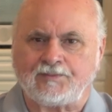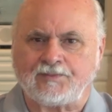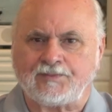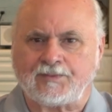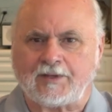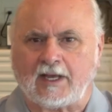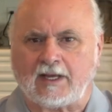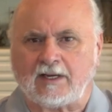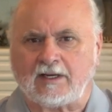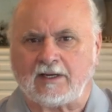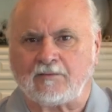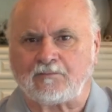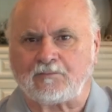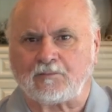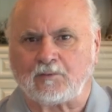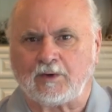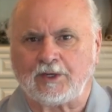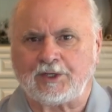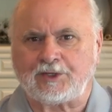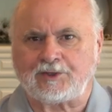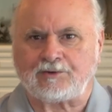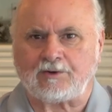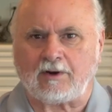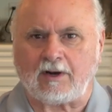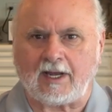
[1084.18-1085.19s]
that if
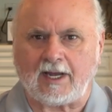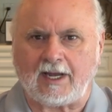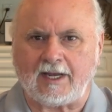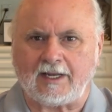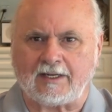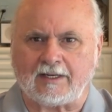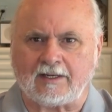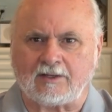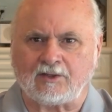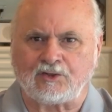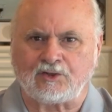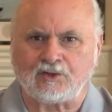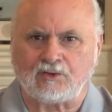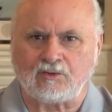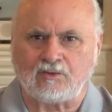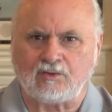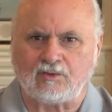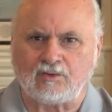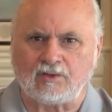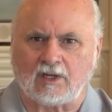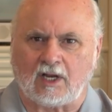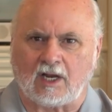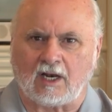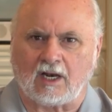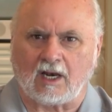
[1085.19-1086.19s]
we try to do
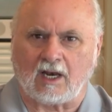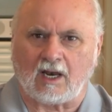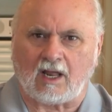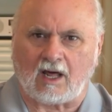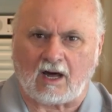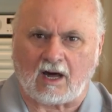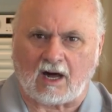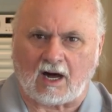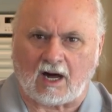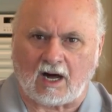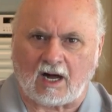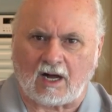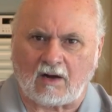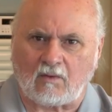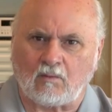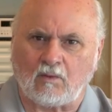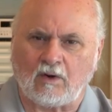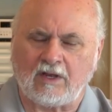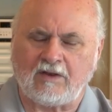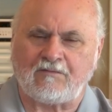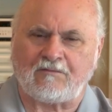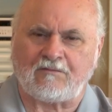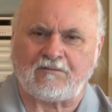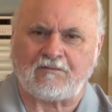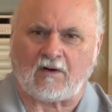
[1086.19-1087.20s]
the law,
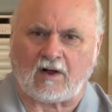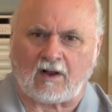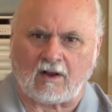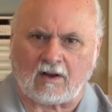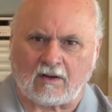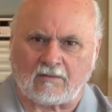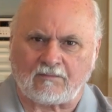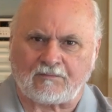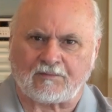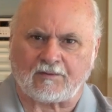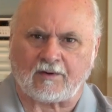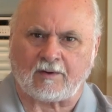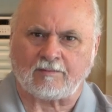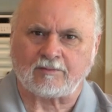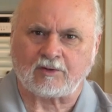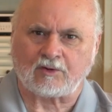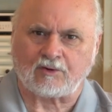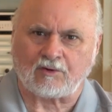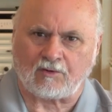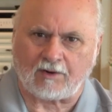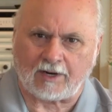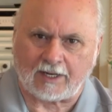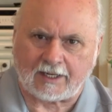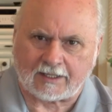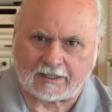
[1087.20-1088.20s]
we fall from
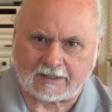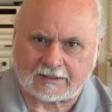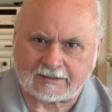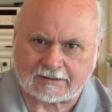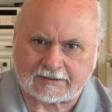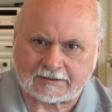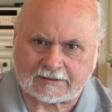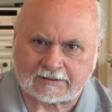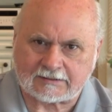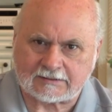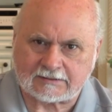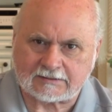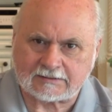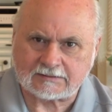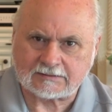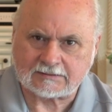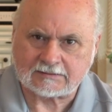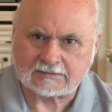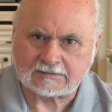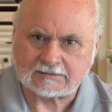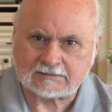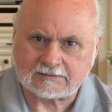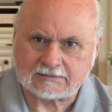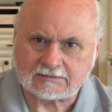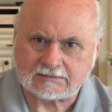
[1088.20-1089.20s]
grace.
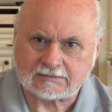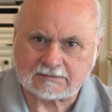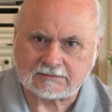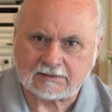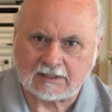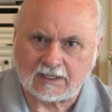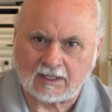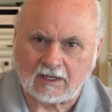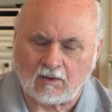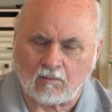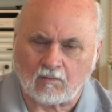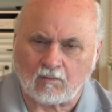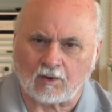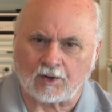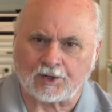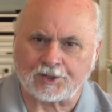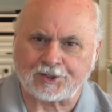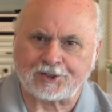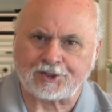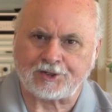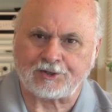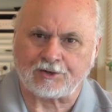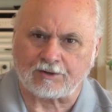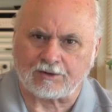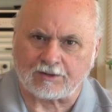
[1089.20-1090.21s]
We're
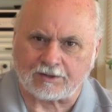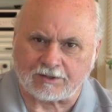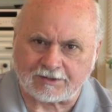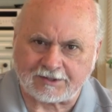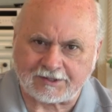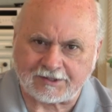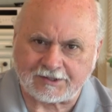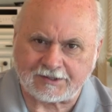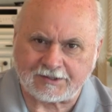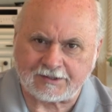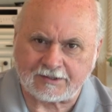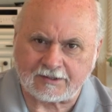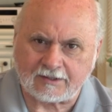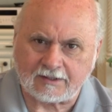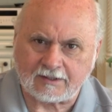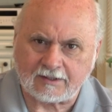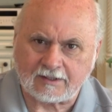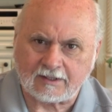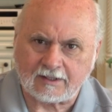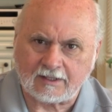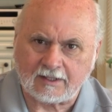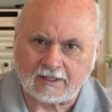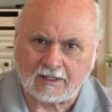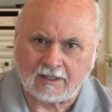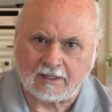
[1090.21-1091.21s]
cursed.
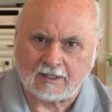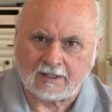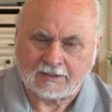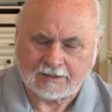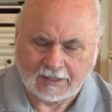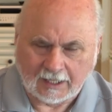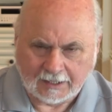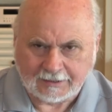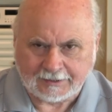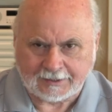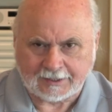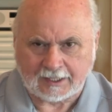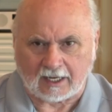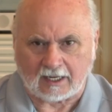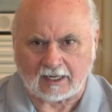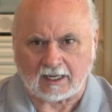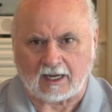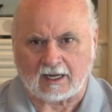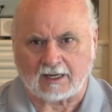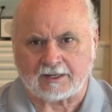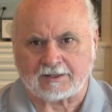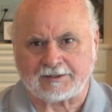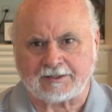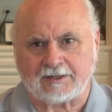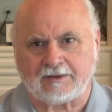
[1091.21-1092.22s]
They tell
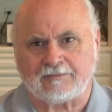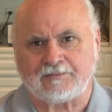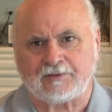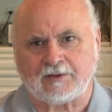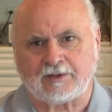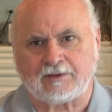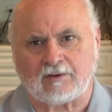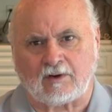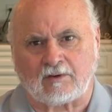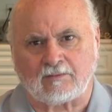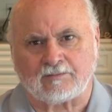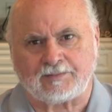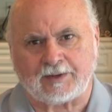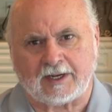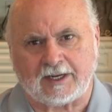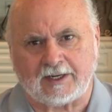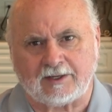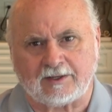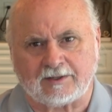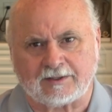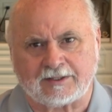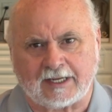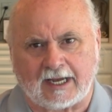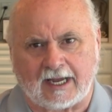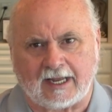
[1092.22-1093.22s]
us if you don't pay
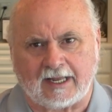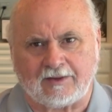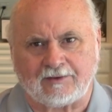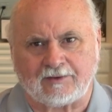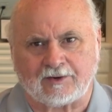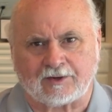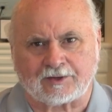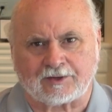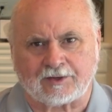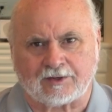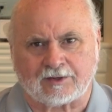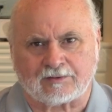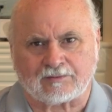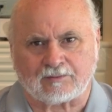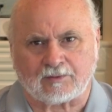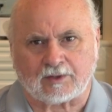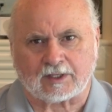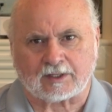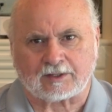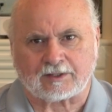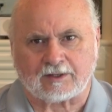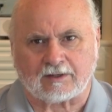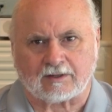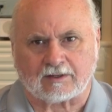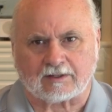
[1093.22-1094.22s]
your tithe, you're cursed with
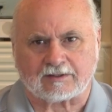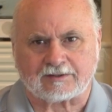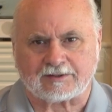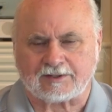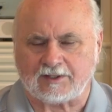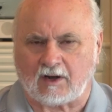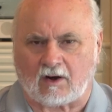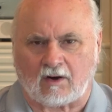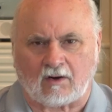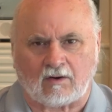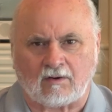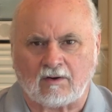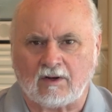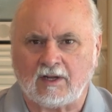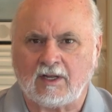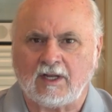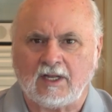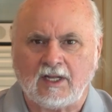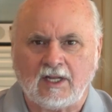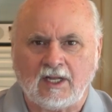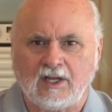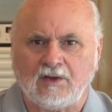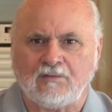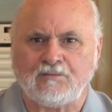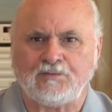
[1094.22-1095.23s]
a curse. No,
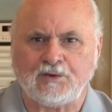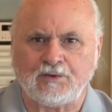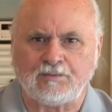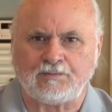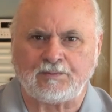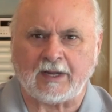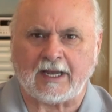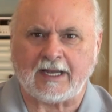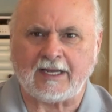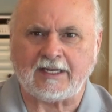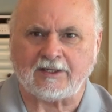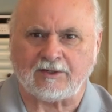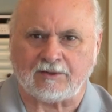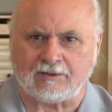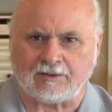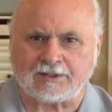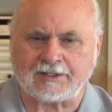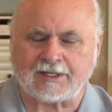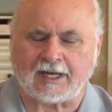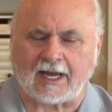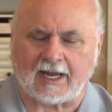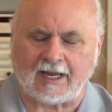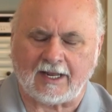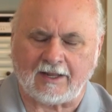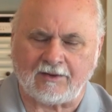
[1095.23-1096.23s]
if you pay your
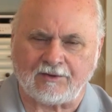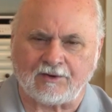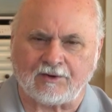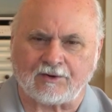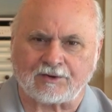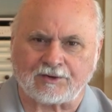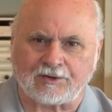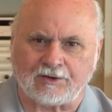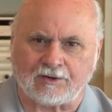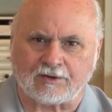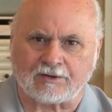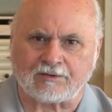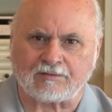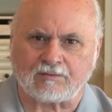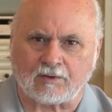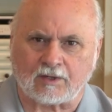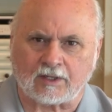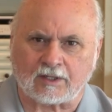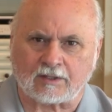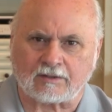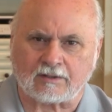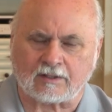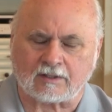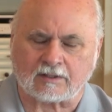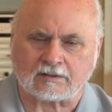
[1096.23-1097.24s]
tithe, you're cursed with
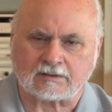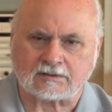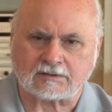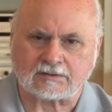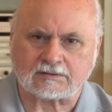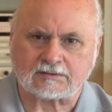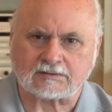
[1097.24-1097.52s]
a curse.